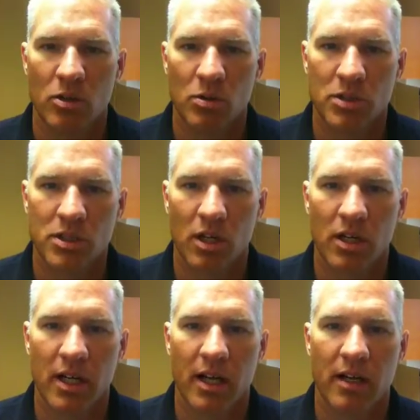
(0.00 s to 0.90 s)
You will
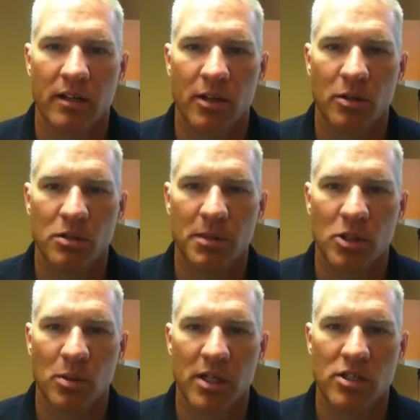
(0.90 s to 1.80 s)
start at a dose
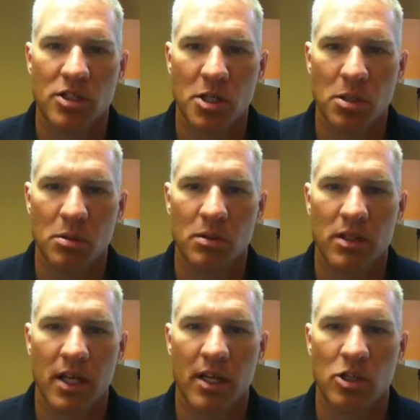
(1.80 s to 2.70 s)
between 2
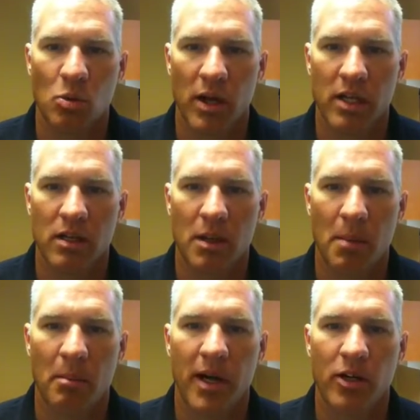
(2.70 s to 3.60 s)
and 20
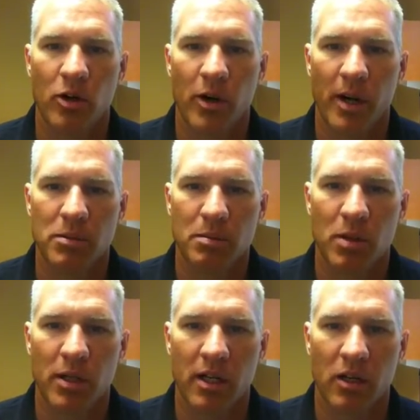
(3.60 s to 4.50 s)
micrograms
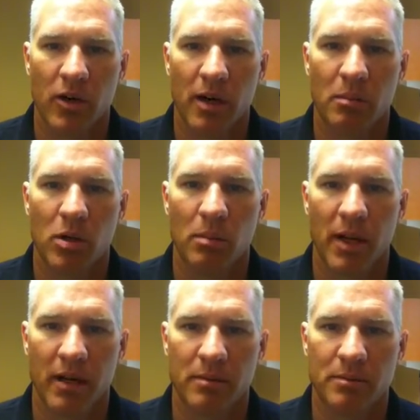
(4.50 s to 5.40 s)
per kilogram per
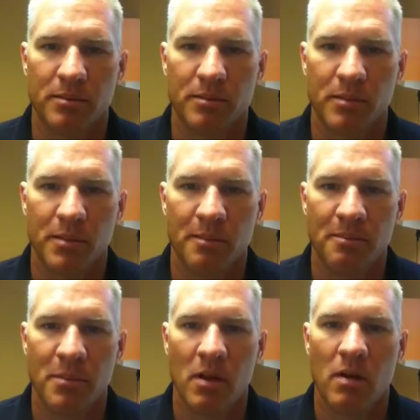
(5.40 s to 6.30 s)
minute.
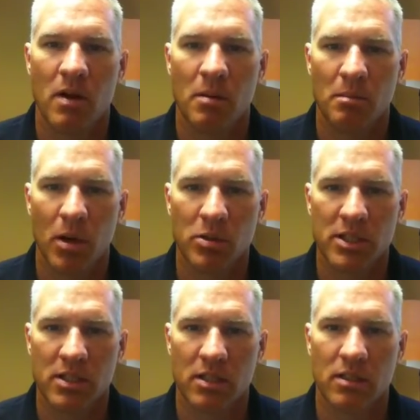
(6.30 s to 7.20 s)

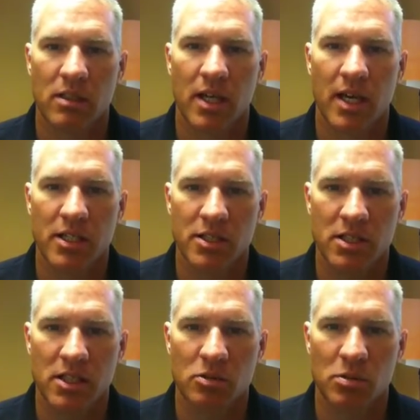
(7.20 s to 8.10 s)
Most
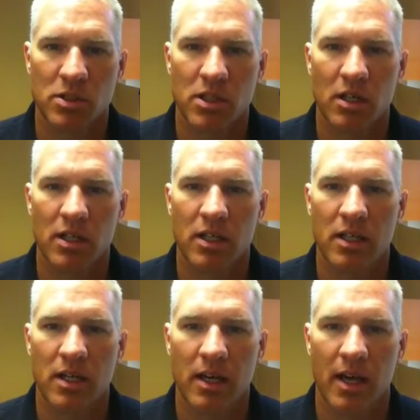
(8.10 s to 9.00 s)
agencies will start
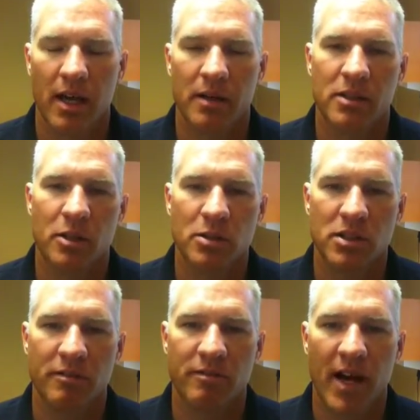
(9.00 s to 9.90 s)
at a
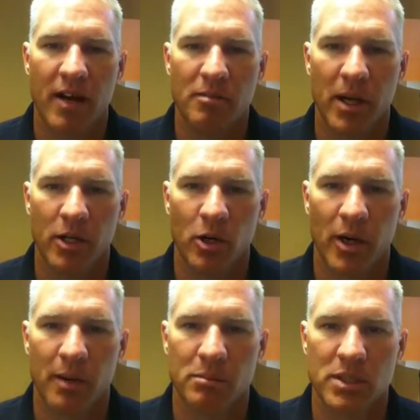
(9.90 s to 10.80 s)
dose of 5
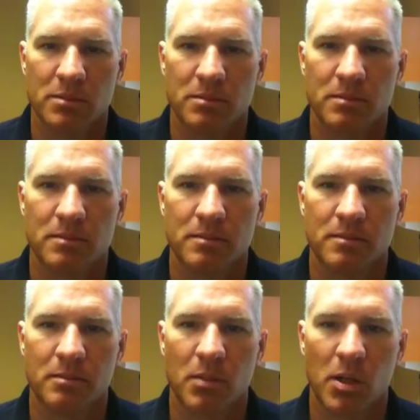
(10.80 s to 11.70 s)
micrograms
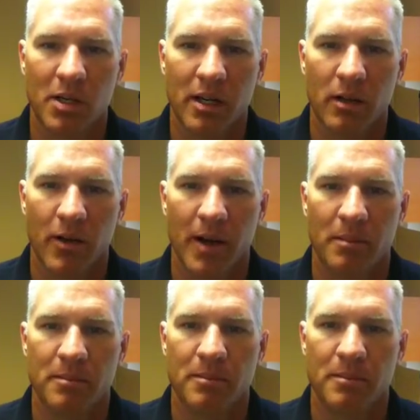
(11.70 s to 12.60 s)
per
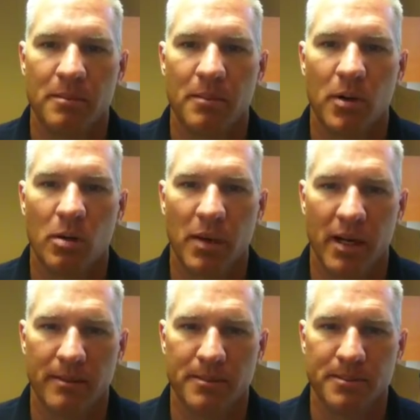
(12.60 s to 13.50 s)
kilogram per minute.